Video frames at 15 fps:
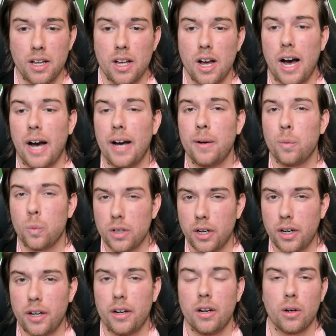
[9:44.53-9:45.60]
I
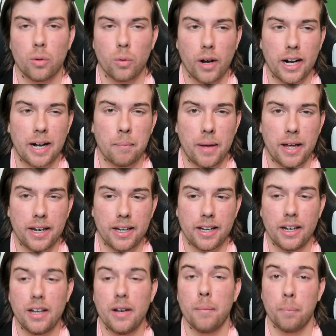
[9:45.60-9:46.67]
would recommend it,